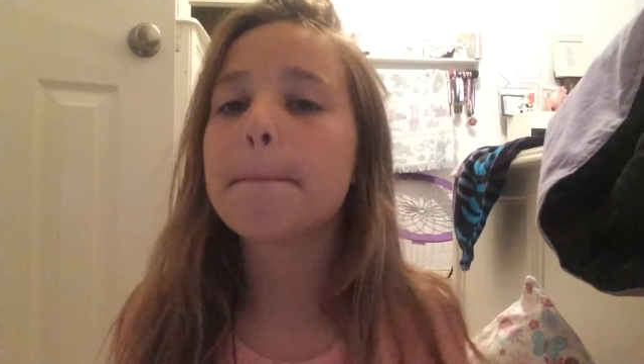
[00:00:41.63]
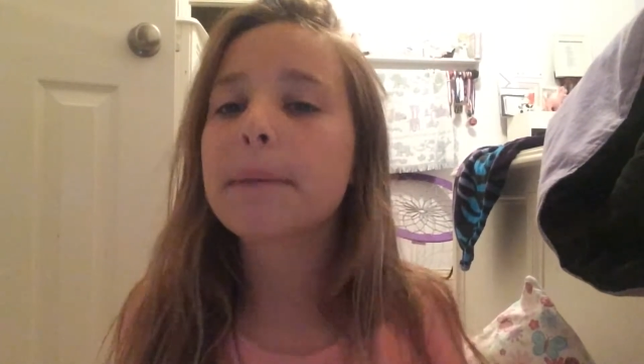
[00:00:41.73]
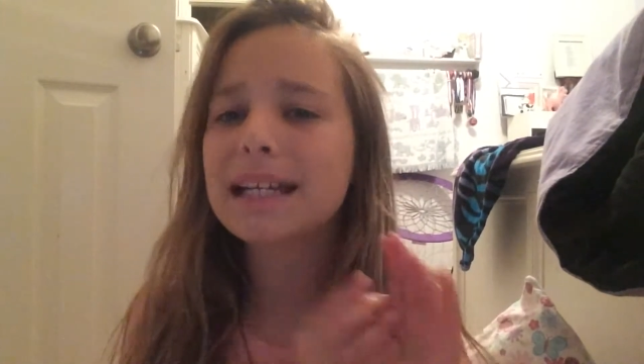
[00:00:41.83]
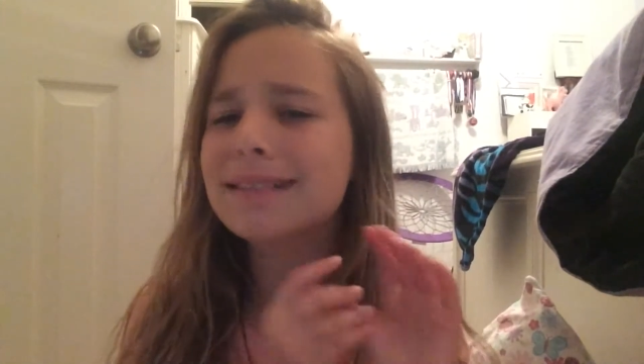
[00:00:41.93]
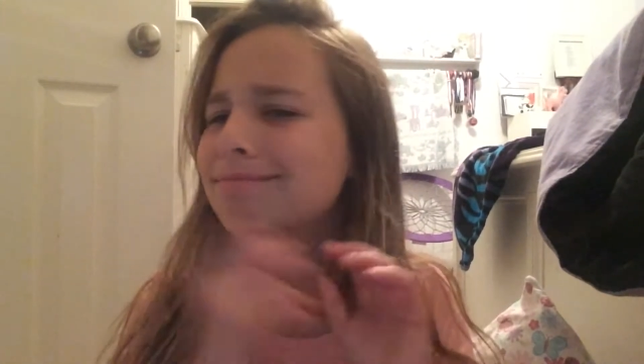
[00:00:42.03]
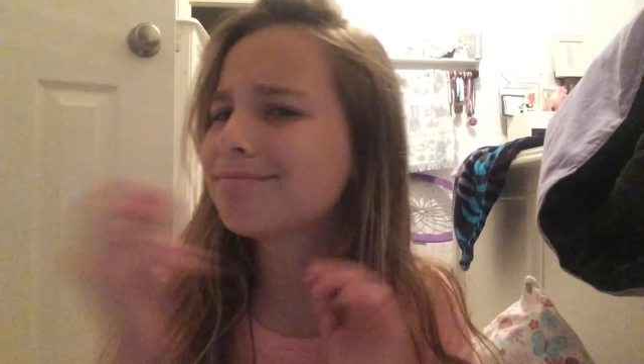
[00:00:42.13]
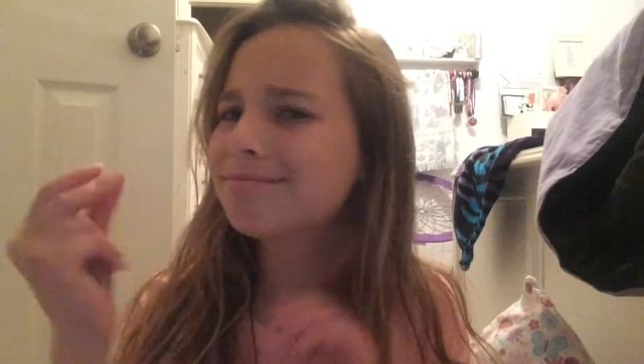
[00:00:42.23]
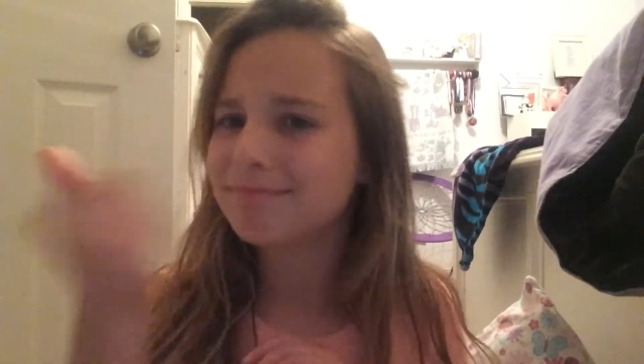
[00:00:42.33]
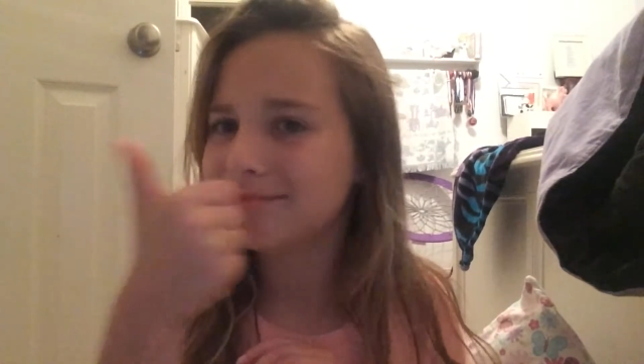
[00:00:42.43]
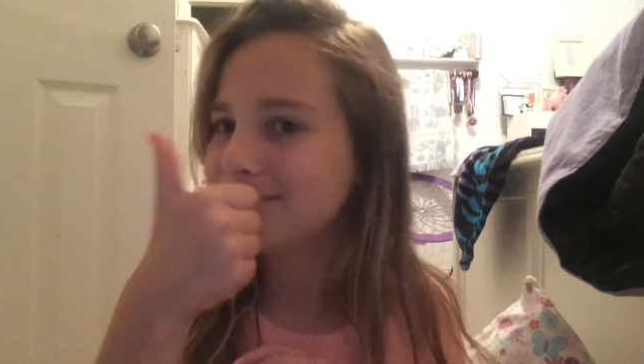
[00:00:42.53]
but
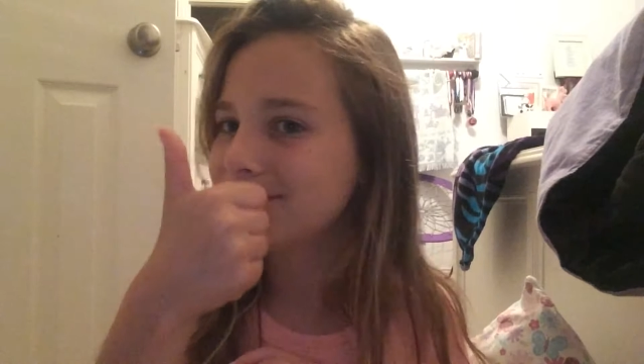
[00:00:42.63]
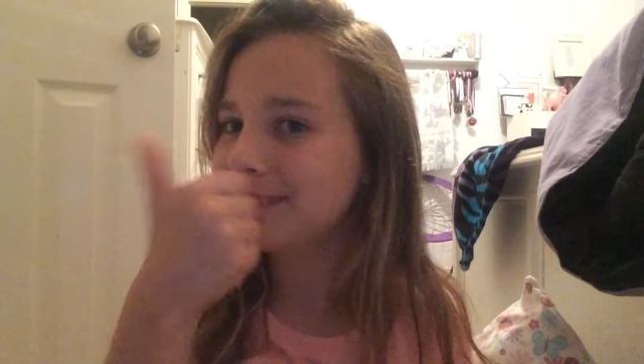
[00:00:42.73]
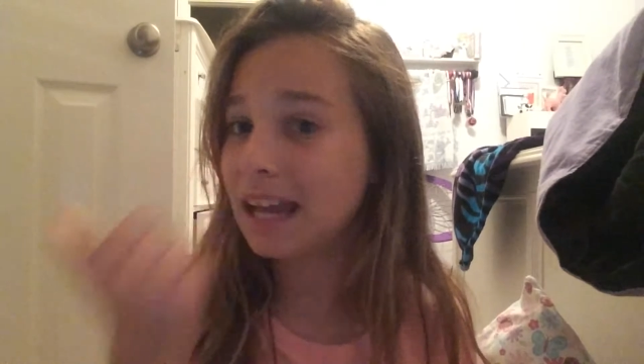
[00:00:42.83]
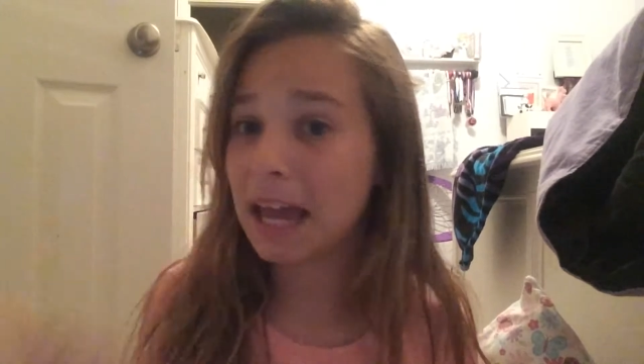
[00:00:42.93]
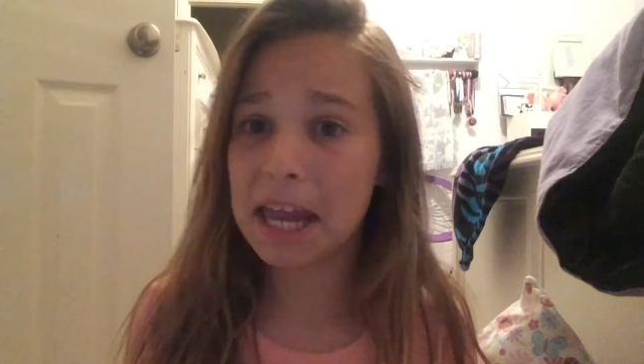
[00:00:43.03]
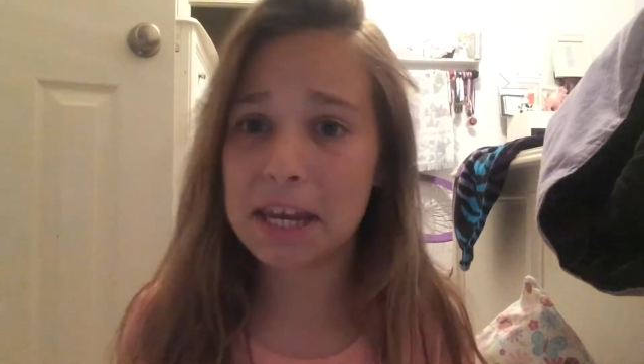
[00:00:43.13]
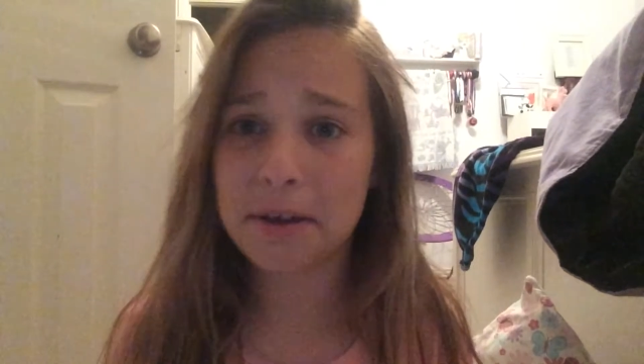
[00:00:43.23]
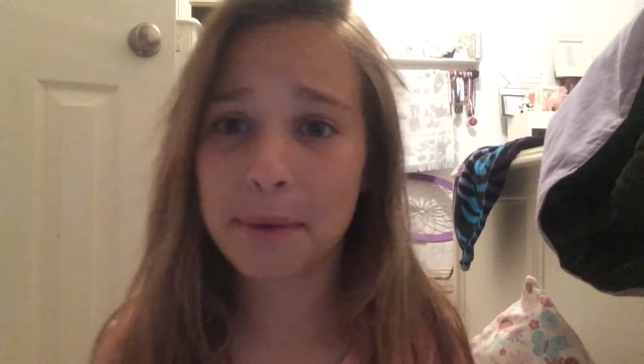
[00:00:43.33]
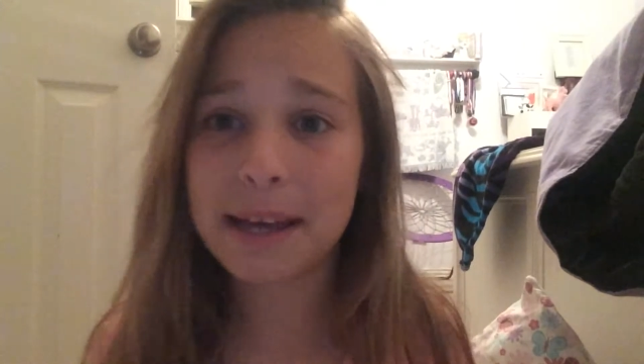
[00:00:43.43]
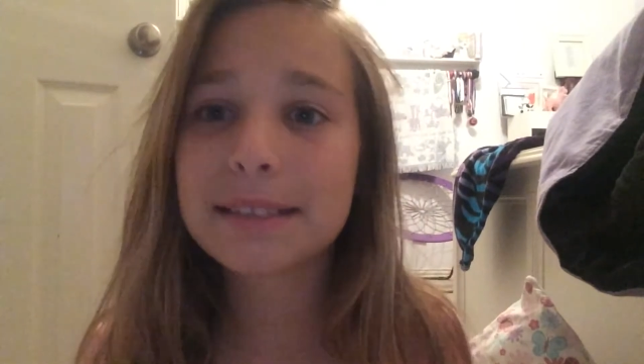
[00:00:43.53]

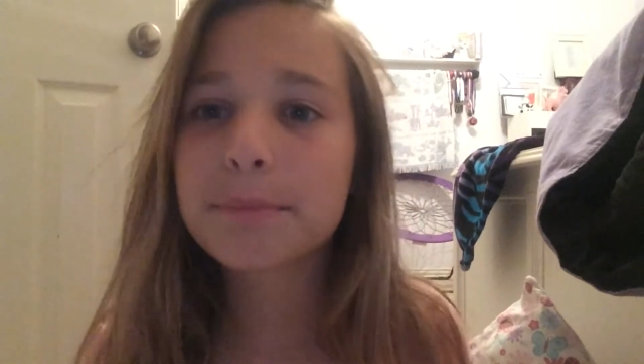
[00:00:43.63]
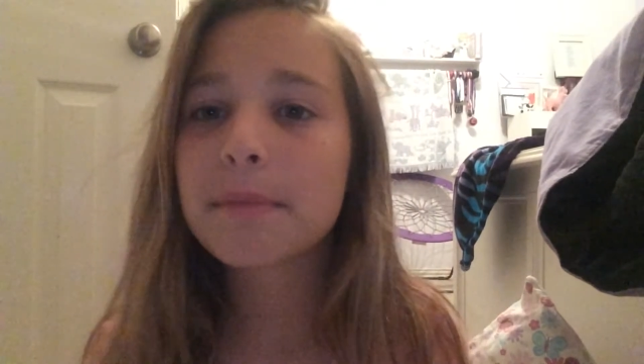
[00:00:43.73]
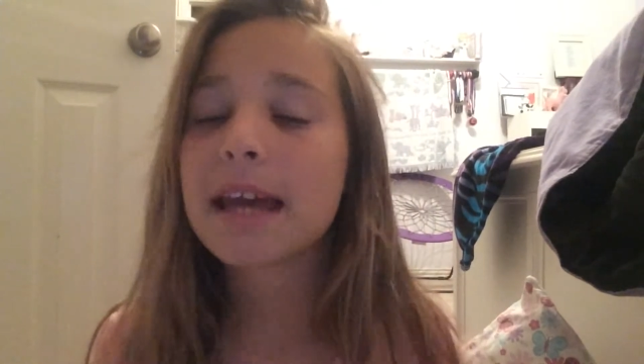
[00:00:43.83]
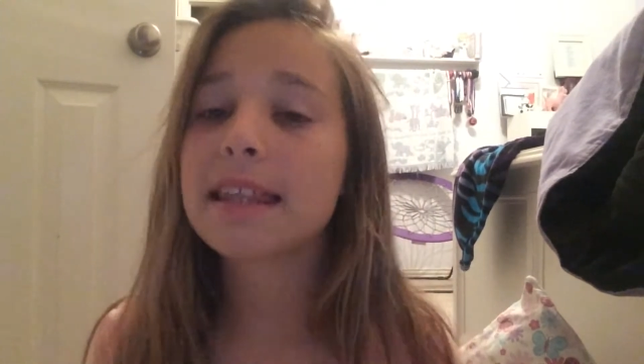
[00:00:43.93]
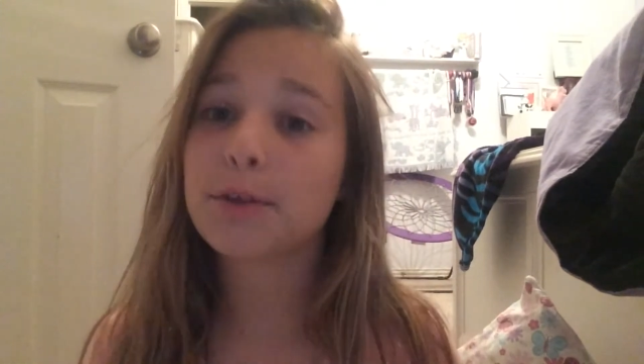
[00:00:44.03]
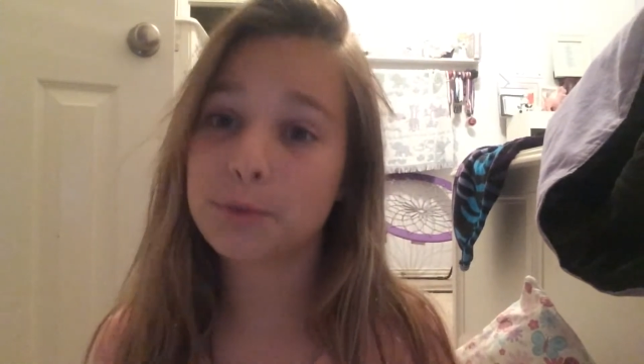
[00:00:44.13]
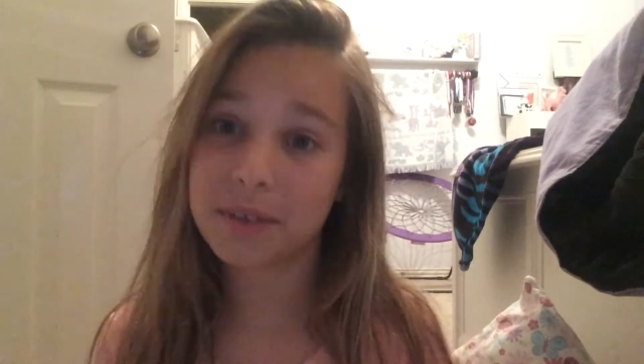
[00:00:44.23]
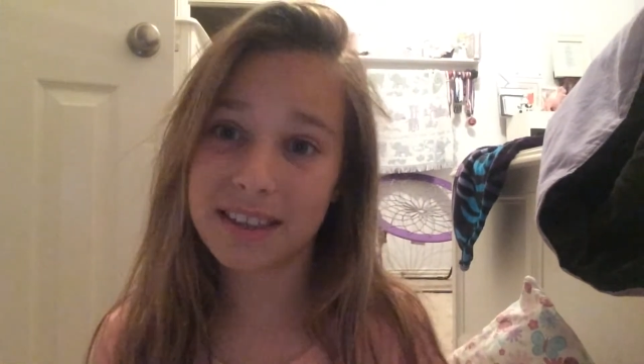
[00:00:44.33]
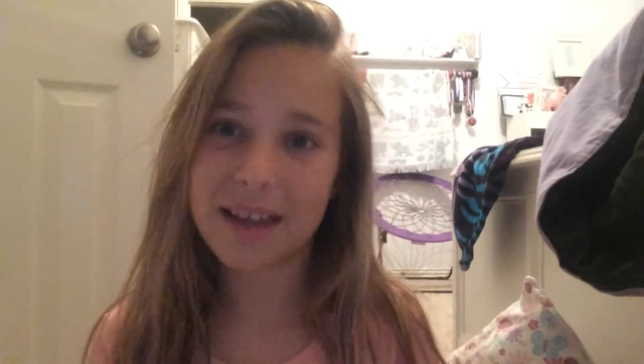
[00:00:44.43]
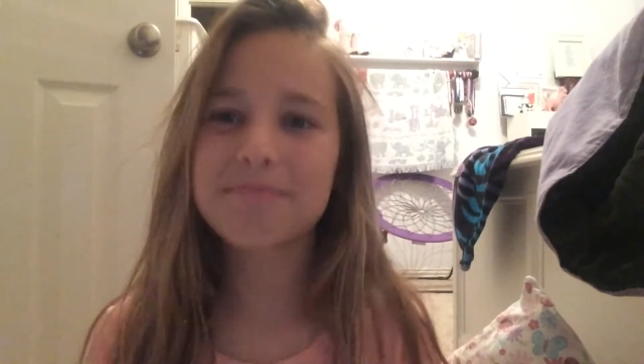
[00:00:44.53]
anyways, that was
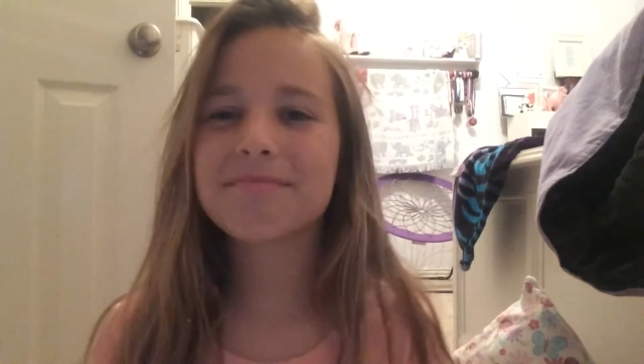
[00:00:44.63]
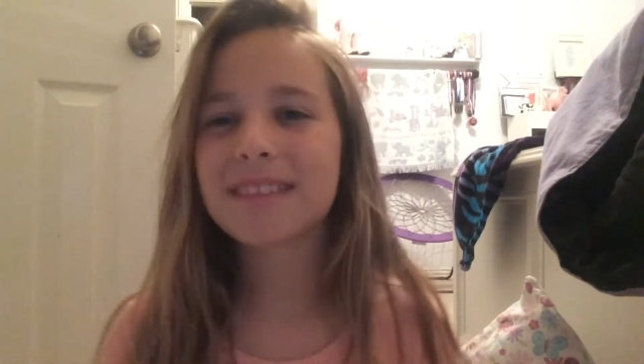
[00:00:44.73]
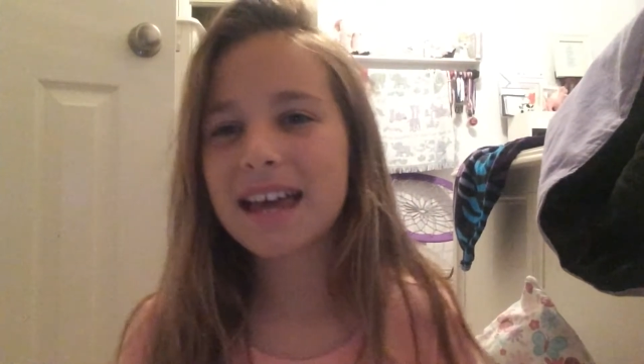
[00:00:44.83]
really long.